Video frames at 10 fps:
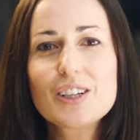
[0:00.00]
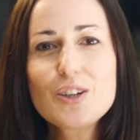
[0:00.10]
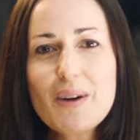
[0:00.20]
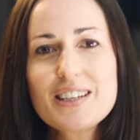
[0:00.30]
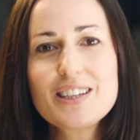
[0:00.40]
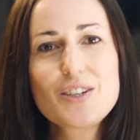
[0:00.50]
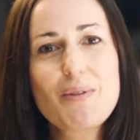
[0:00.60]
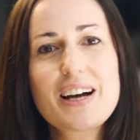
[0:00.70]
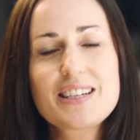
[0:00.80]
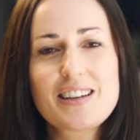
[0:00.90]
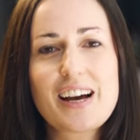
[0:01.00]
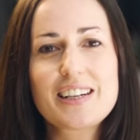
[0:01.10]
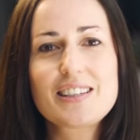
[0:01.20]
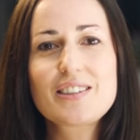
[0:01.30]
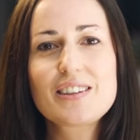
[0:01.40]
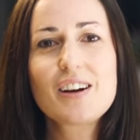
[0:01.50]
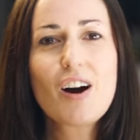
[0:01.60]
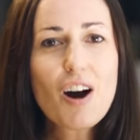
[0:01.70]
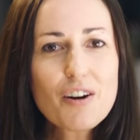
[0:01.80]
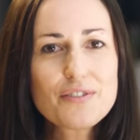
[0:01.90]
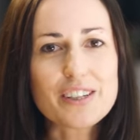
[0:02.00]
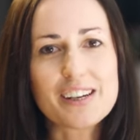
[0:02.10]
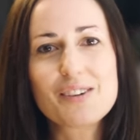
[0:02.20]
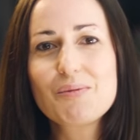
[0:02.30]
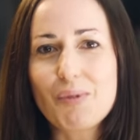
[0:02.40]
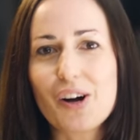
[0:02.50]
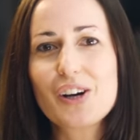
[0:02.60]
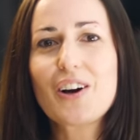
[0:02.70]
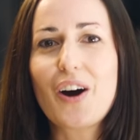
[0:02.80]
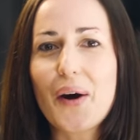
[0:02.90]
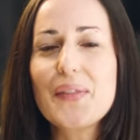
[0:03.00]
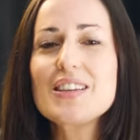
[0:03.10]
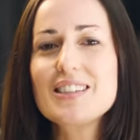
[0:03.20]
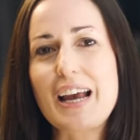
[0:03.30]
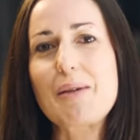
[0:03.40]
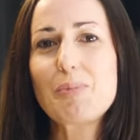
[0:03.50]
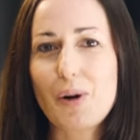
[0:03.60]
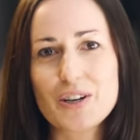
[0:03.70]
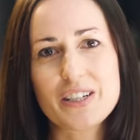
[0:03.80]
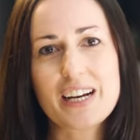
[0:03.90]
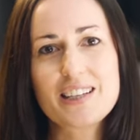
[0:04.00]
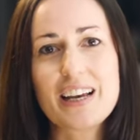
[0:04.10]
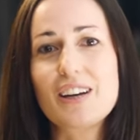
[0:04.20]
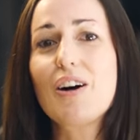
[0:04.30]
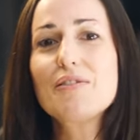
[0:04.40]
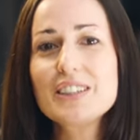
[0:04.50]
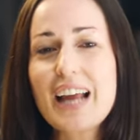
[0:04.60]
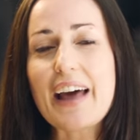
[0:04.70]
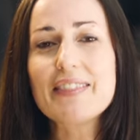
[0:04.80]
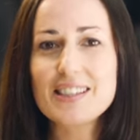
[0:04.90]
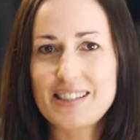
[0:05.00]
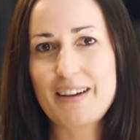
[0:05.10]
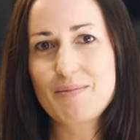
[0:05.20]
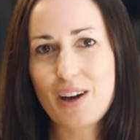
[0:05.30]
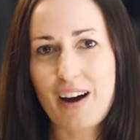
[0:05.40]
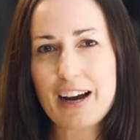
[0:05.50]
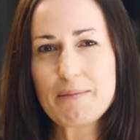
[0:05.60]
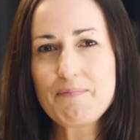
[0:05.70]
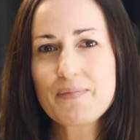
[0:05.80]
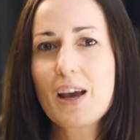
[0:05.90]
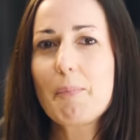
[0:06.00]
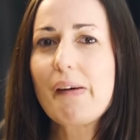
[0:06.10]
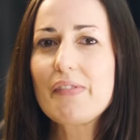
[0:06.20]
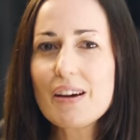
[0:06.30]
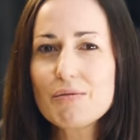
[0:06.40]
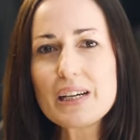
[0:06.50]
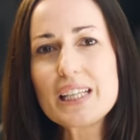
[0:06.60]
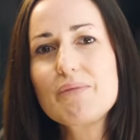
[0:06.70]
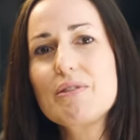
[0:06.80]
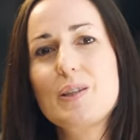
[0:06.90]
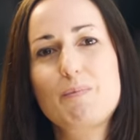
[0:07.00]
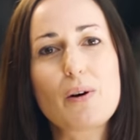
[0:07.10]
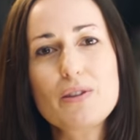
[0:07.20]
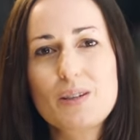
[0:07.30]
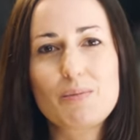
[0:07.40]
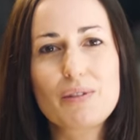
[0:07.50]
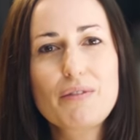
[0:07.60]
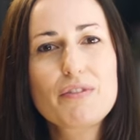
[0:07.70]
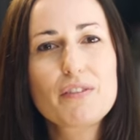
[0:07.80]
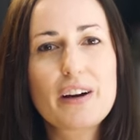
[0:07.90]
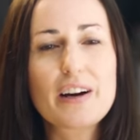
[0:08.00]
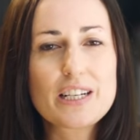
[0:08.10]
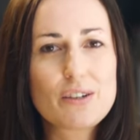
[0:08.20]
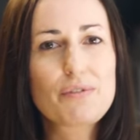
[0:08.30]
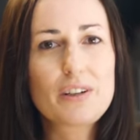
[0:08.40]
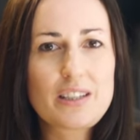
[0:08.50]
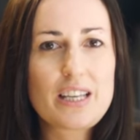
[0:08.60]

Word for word: UX and UI designers often work on the same projects and often at the same time, but they're really responsible for very different